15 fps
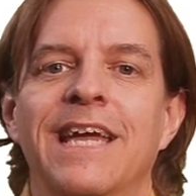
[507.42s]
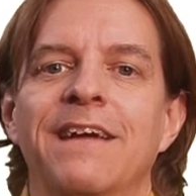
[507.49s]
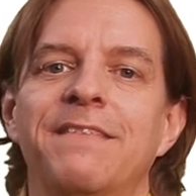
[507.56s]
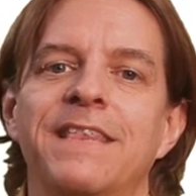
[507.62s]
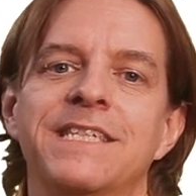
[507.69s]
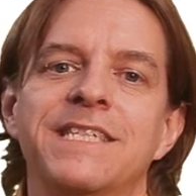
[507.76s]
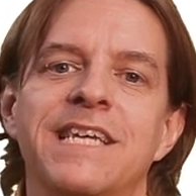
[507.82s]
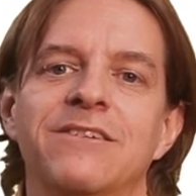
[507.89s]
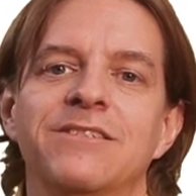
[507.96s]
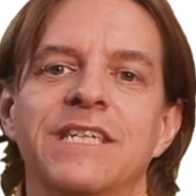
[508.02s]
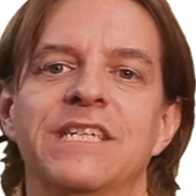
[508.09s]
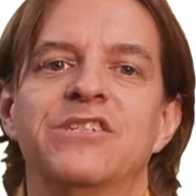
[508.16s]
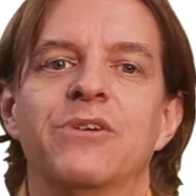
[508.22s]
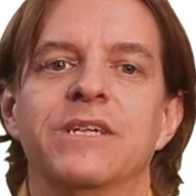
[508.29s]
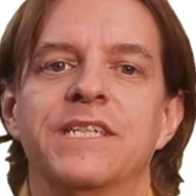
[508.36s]
If this sounds
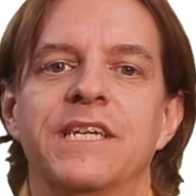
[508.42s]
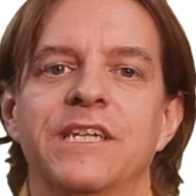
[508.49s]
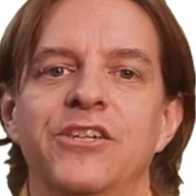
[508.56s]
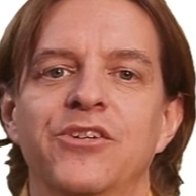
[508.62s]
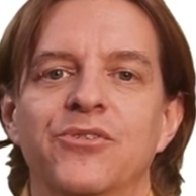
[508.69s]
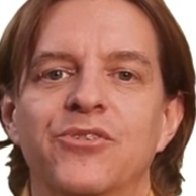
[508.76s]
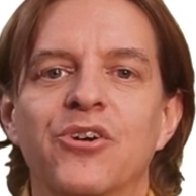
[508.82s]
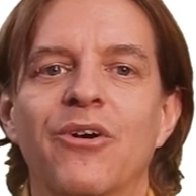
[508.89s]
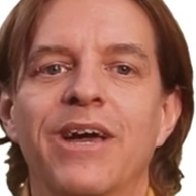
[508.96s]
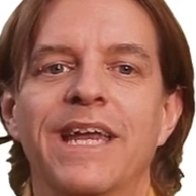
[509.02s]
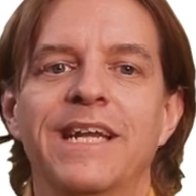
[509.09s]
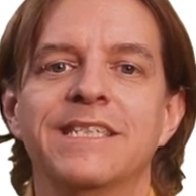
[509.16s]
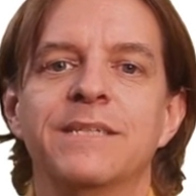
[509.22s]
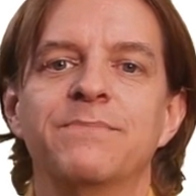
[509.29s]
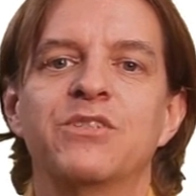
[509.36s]
interesting to you, go ahead
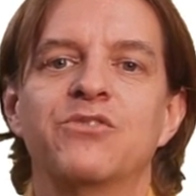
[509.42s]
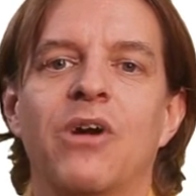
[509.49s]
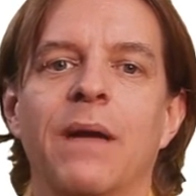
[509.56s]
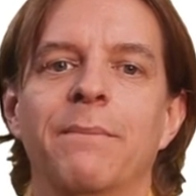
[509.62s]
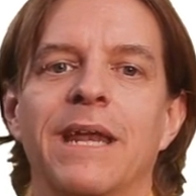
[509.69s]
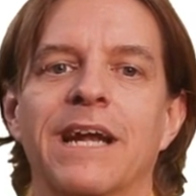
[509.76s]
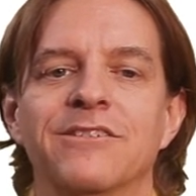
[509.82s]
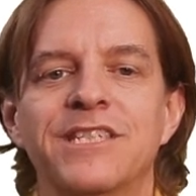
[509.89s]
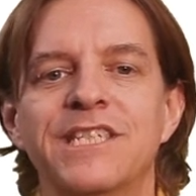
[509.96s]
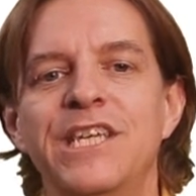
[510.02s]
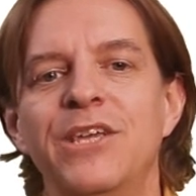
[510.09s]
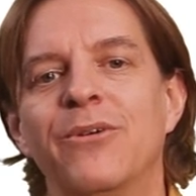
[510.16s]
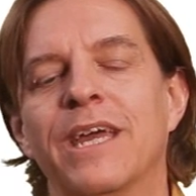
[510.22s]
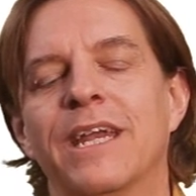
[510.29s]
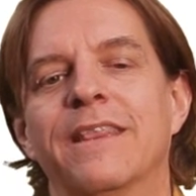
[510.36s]
and subscribe and I'll see
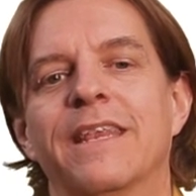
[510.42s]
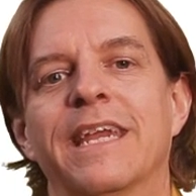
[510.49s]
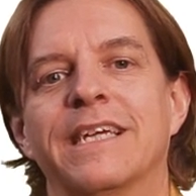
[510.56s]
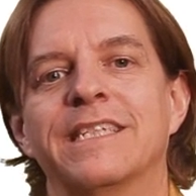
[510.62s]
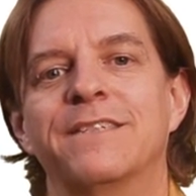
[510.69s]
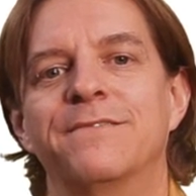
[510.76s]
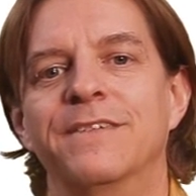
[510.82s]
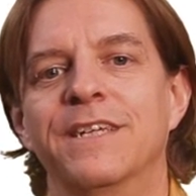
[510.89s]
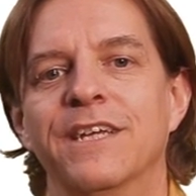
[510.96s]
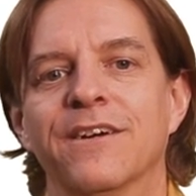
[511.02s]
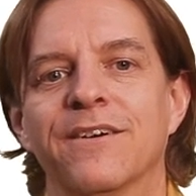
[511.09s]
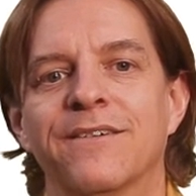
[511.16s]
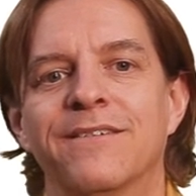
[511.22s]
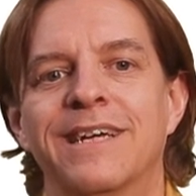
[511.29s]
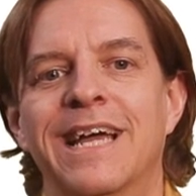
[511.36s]
you again in the next video.
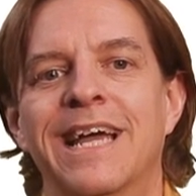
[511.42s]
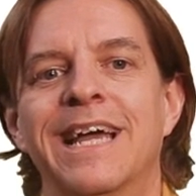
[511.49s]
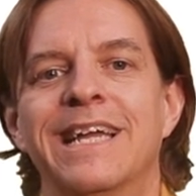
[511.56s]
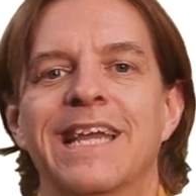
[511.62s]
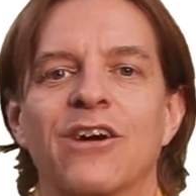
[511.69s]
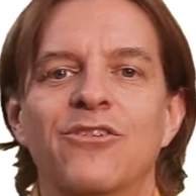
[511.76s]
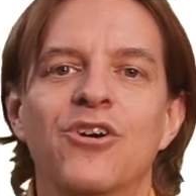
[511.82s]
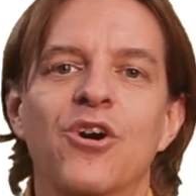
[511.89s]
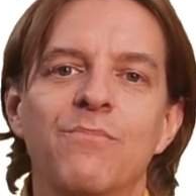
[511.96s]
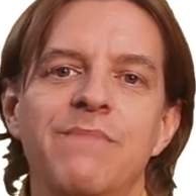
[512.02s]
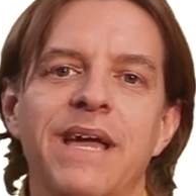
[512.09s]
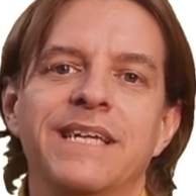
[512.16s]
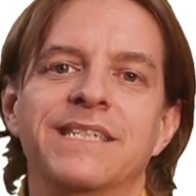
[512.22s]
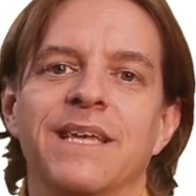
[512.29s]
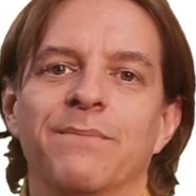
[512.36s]
Now go
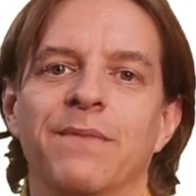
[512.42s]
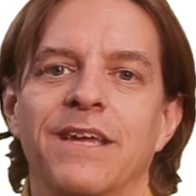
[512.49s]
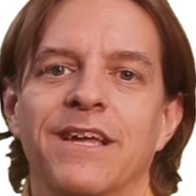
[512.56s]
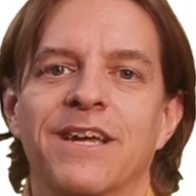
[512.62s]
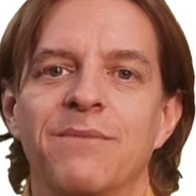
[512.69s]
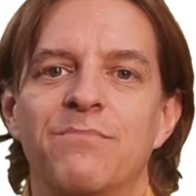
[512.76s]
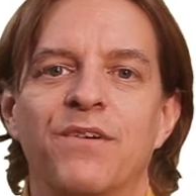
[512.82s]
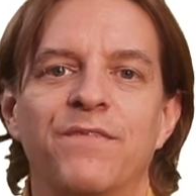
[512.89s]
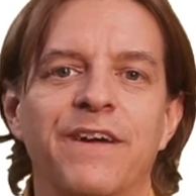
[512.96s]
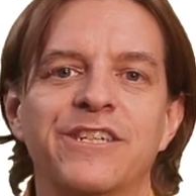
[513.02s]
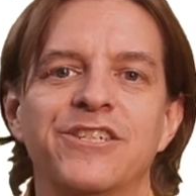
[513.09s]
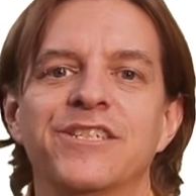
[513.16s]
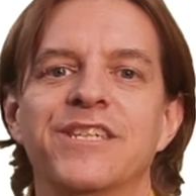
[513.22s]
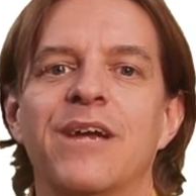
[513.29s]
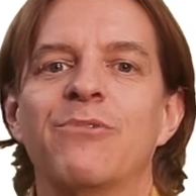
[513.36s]
make something.
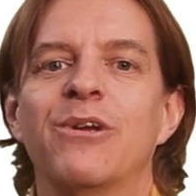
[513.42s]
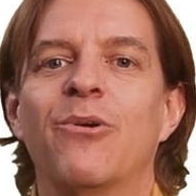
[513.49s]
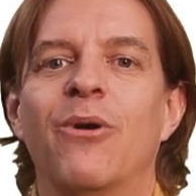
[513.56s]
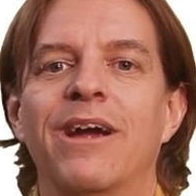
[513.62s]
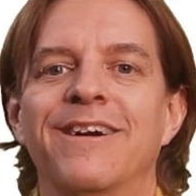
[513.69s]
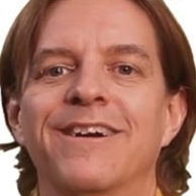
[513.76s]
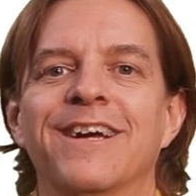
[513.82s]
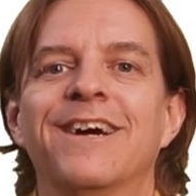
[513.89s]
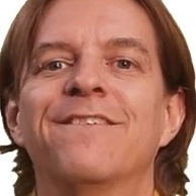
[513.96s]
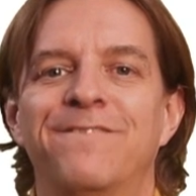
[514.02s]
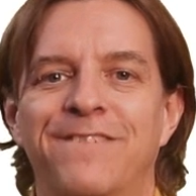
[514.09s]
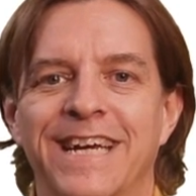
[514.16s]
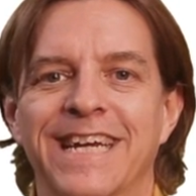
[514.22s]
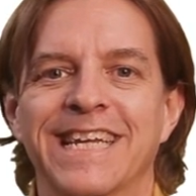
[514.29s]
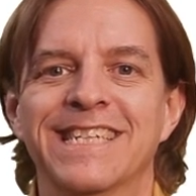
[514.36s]
Perfection's not required,
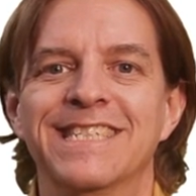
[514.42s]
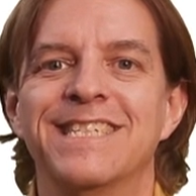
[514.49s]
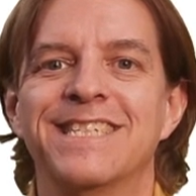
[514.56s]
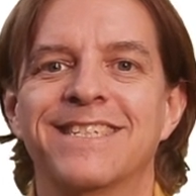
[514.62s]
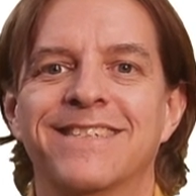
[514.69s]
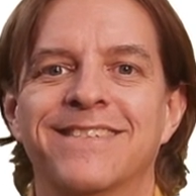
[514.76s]
fun is.